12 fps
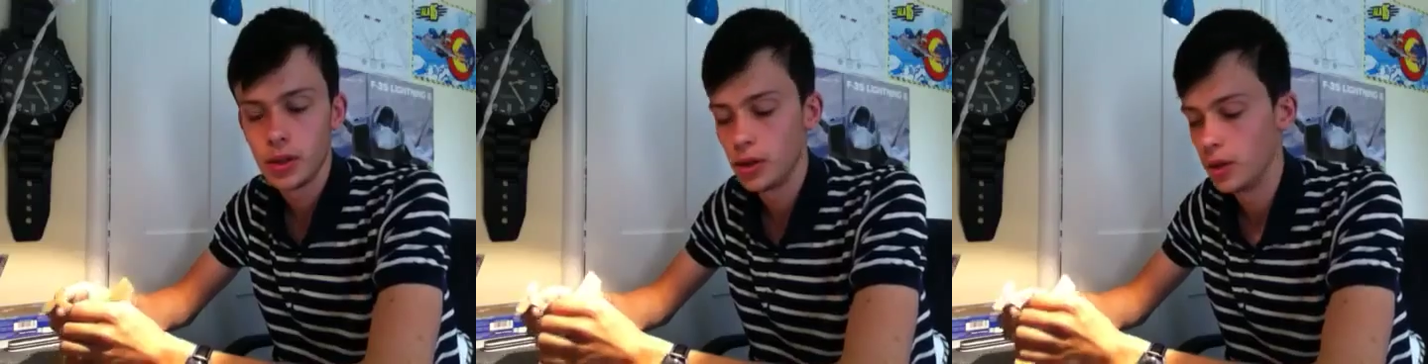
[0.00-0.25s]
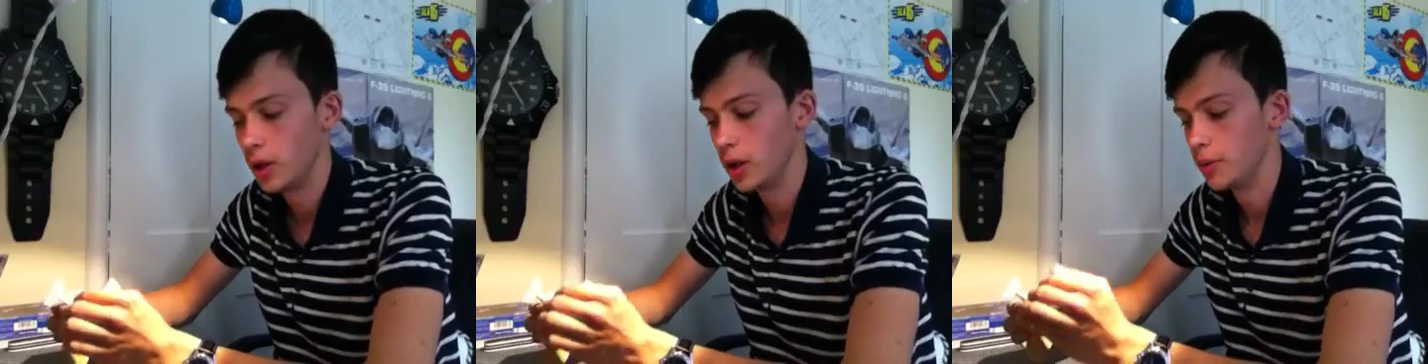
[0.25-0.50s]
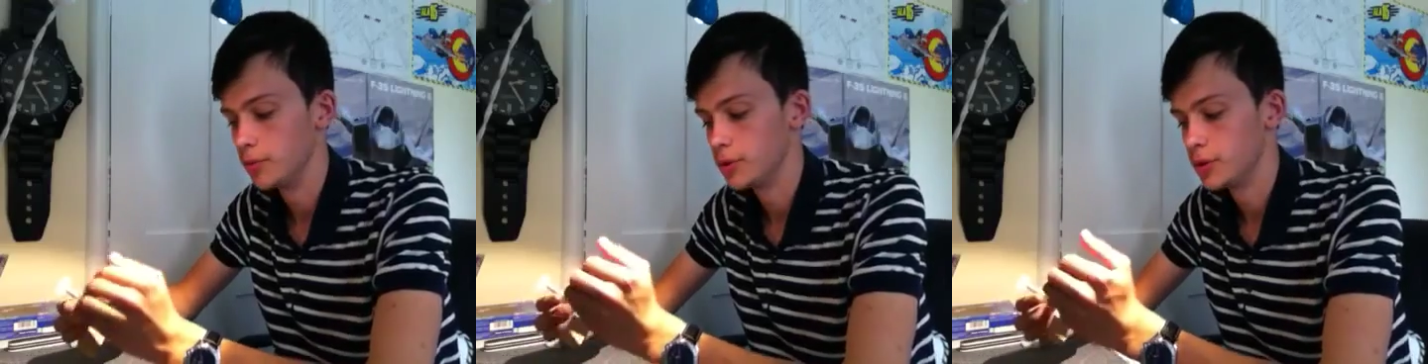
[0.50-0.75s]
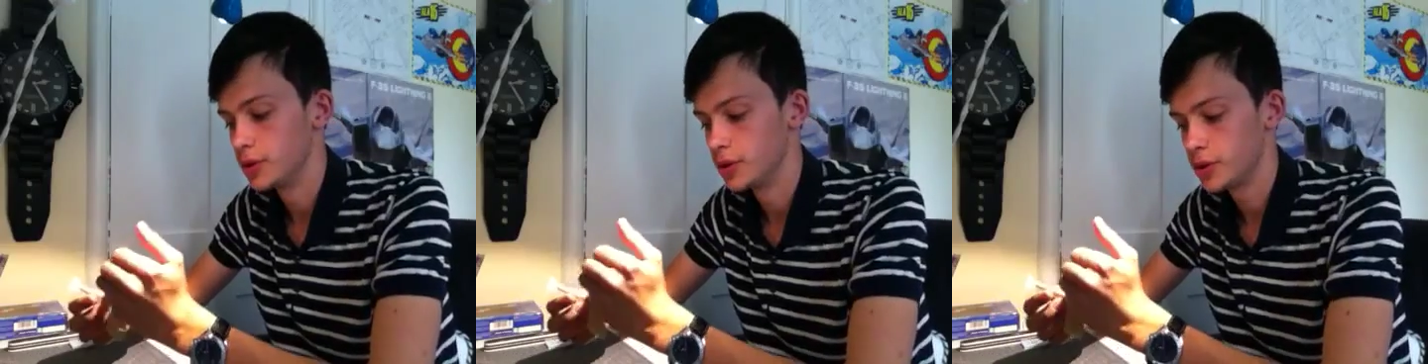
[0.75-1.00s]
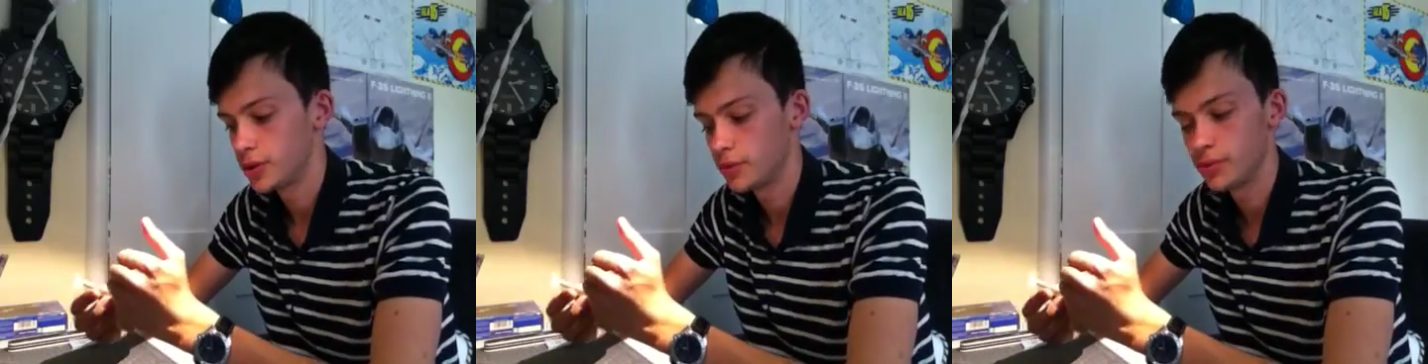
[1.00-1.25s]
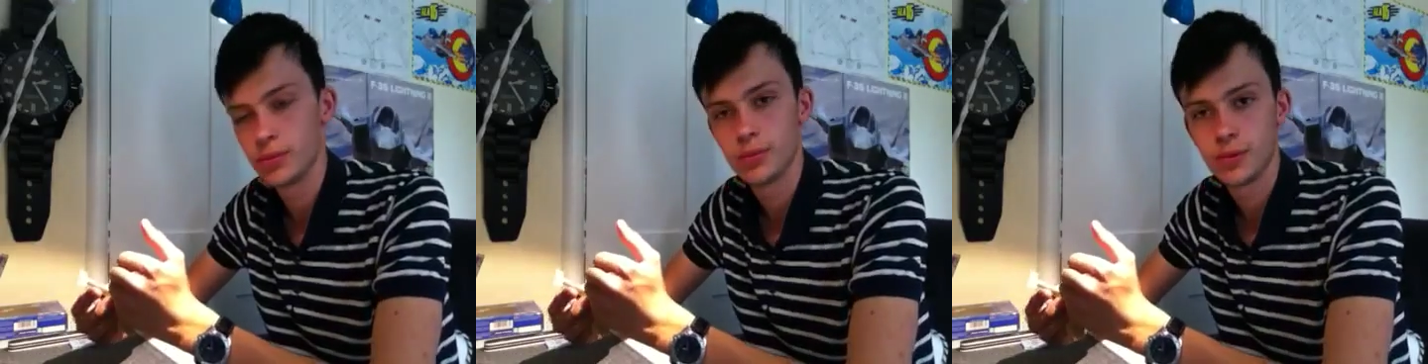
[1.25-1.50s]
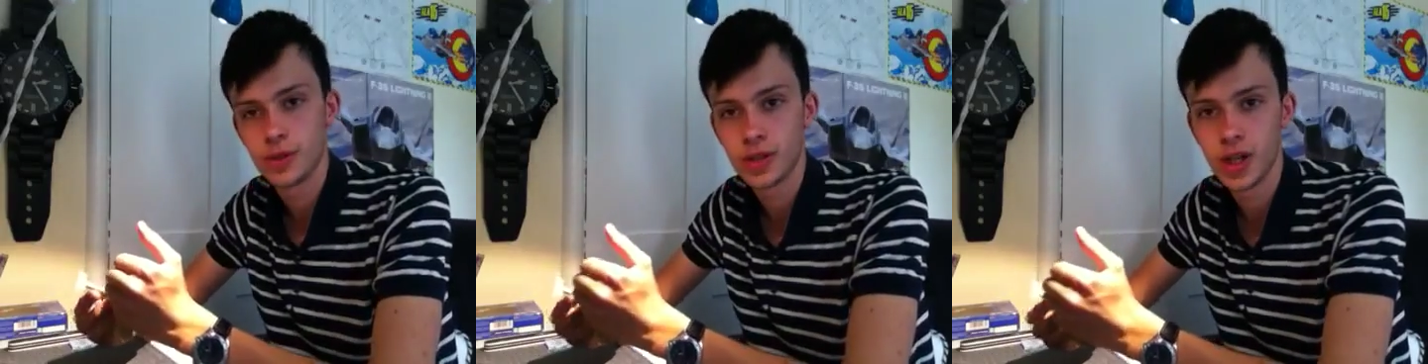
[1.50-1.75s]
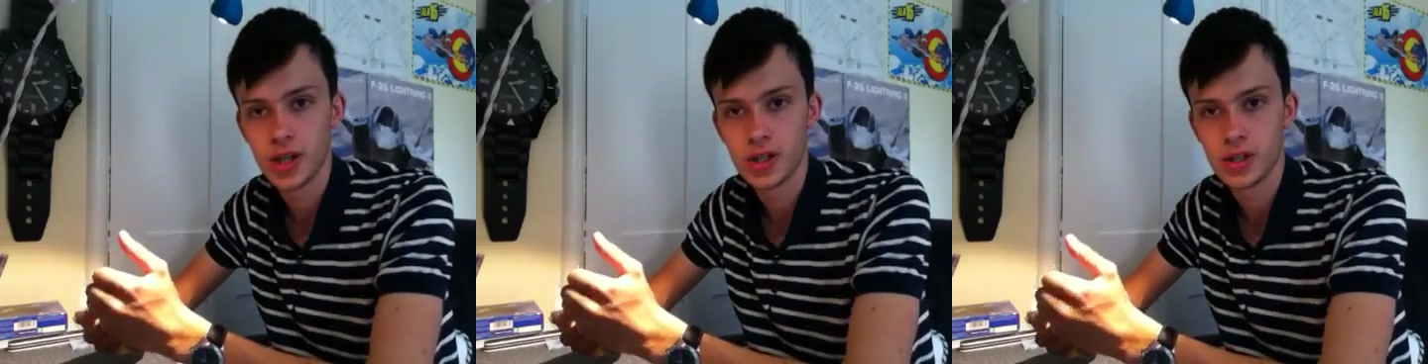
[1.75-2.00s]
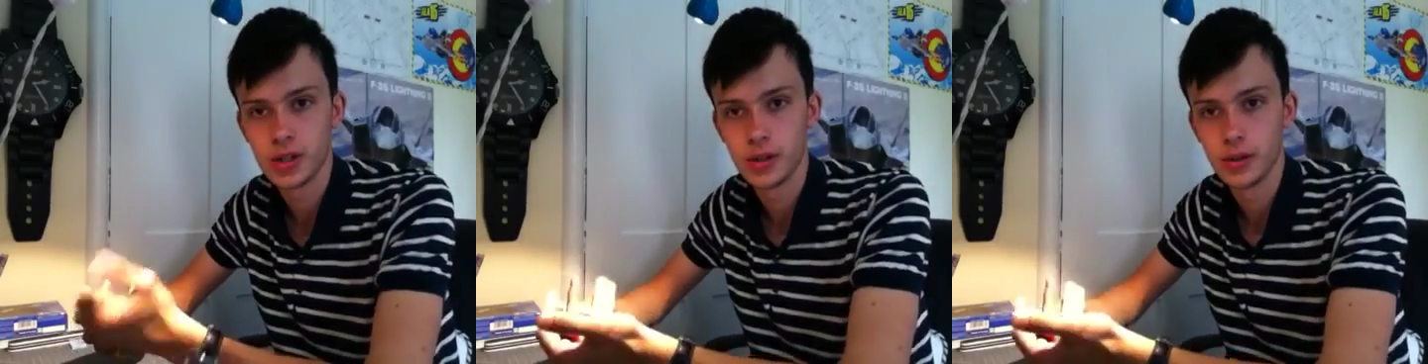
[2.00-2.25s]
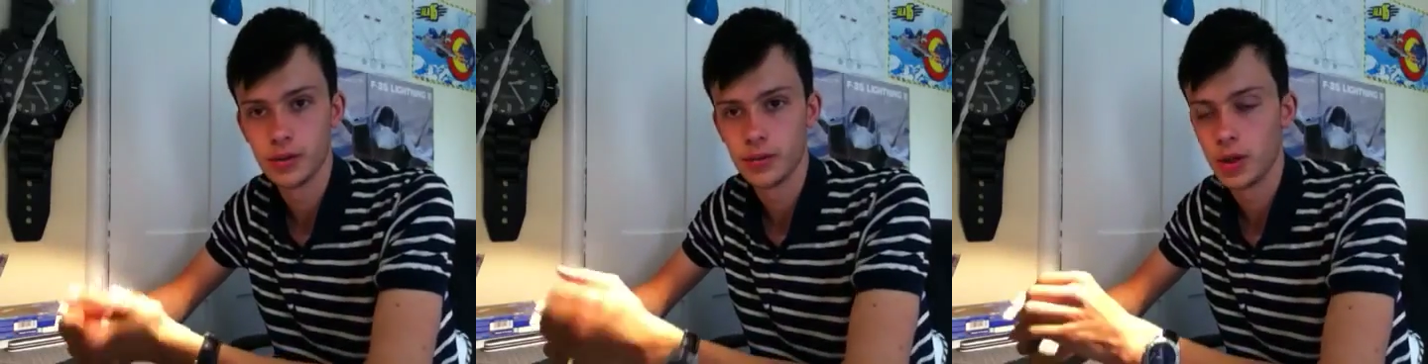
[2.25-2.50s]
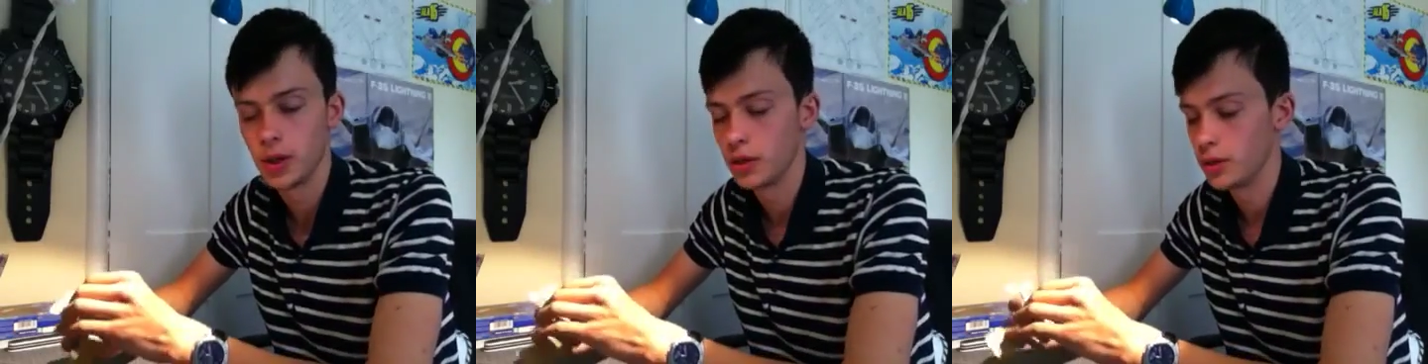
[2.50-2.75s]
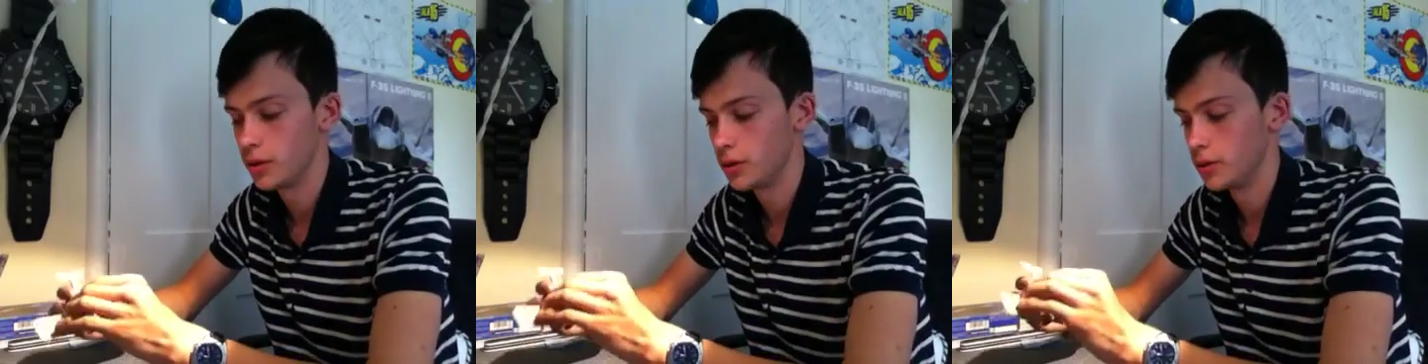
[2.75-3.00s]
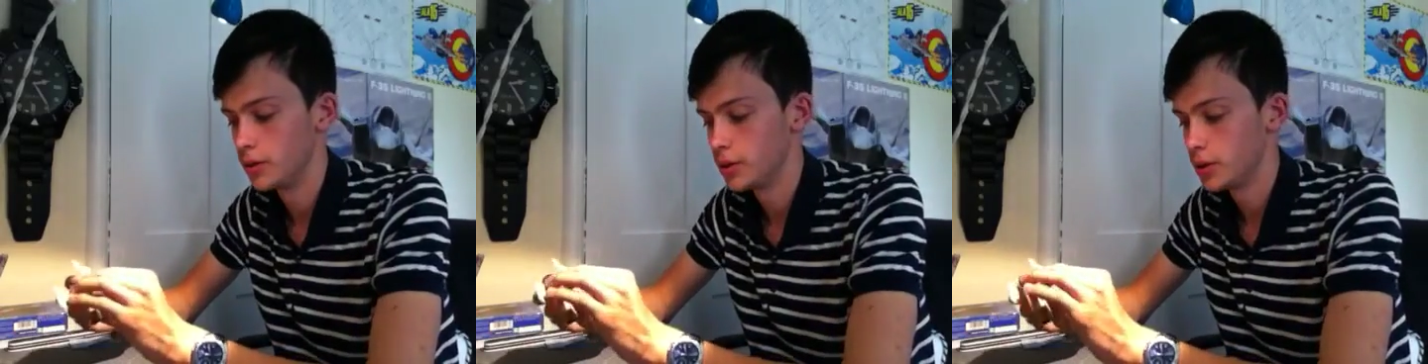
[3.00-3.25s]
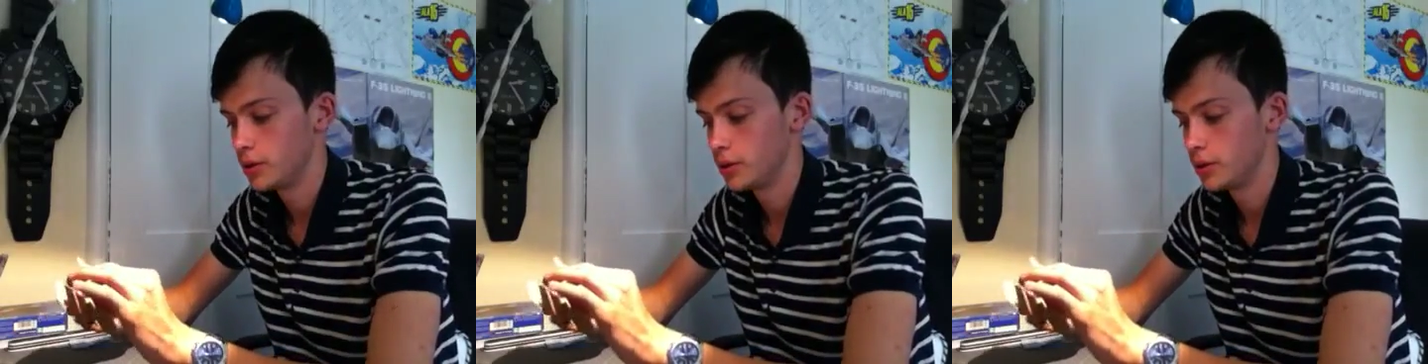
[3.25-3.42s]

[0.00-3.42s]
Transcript: to just stay still rather, and